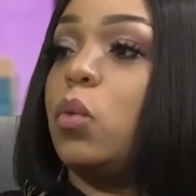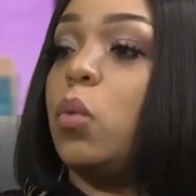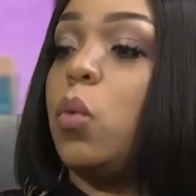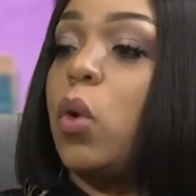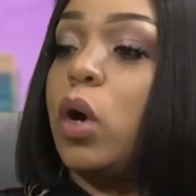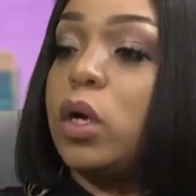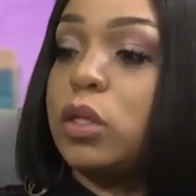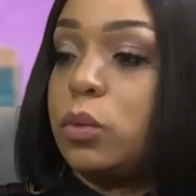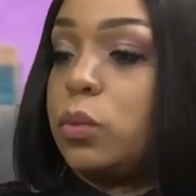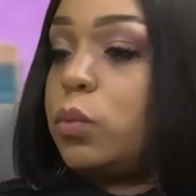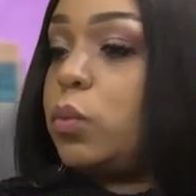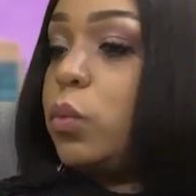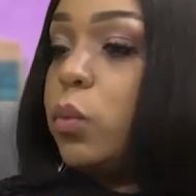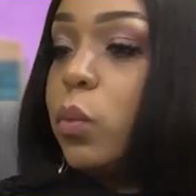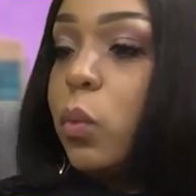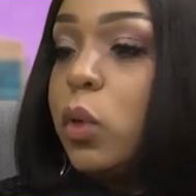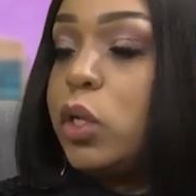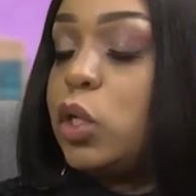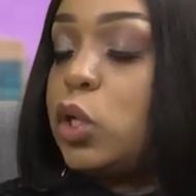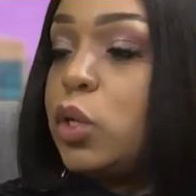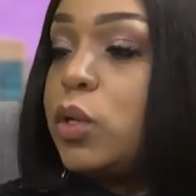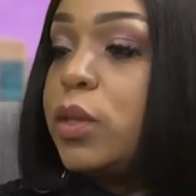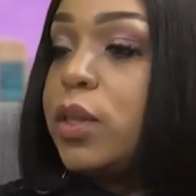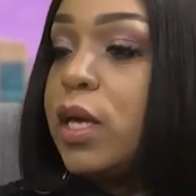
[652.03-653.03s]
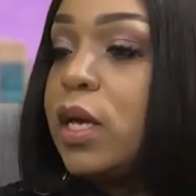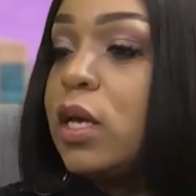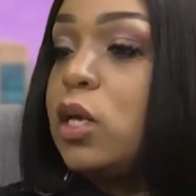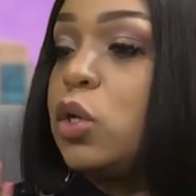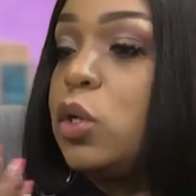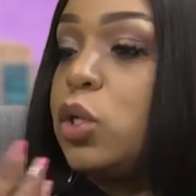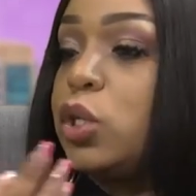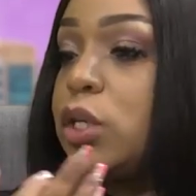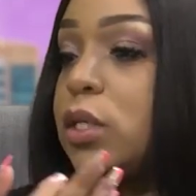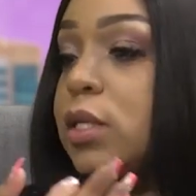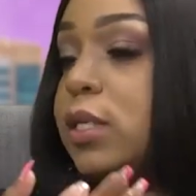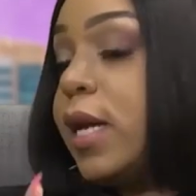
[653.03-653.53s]
What do you think
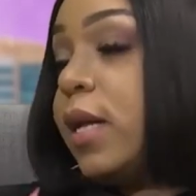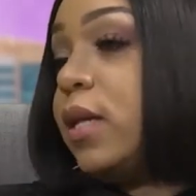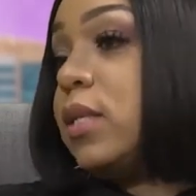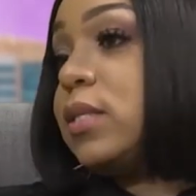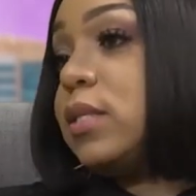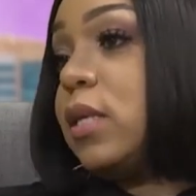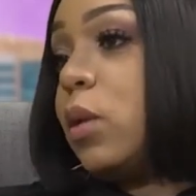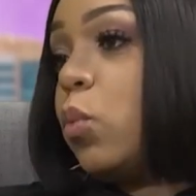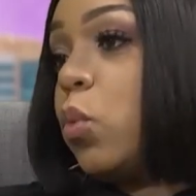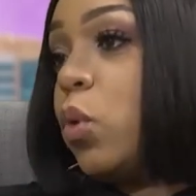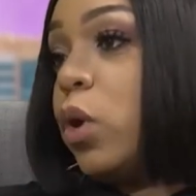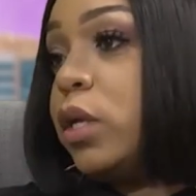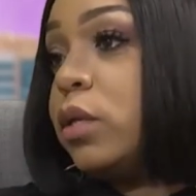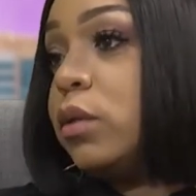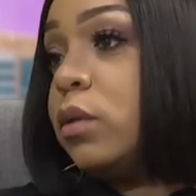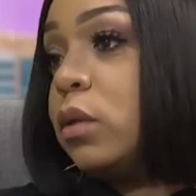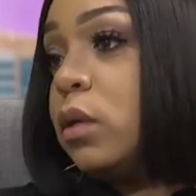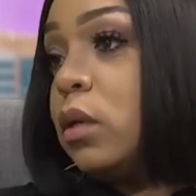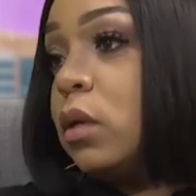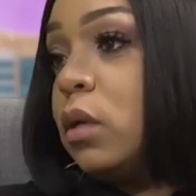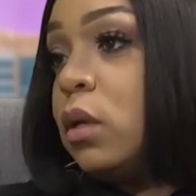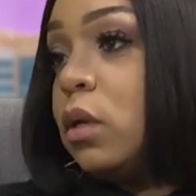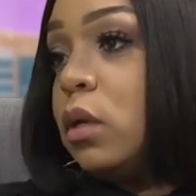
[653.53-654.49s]
you should tell someone,